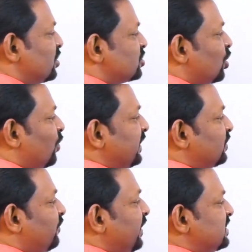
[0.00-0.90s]
So
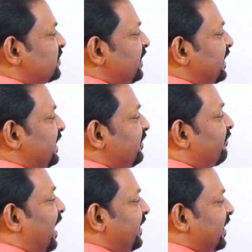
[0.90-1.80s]
with which we
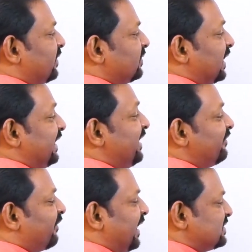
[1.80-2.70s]
divided the
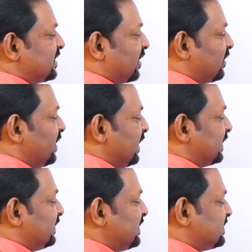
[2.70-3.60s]
divisor,
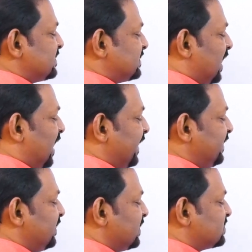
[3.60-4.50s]
this is the
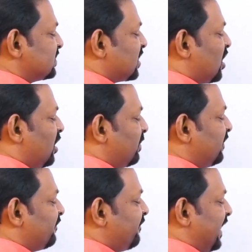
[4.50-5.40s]
highest
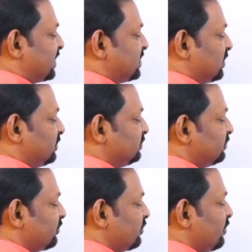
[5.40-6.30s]
common factor
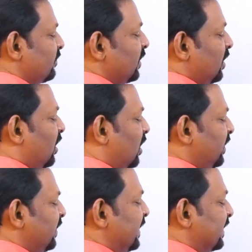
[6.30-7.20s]

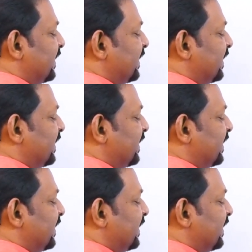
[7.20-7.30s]
or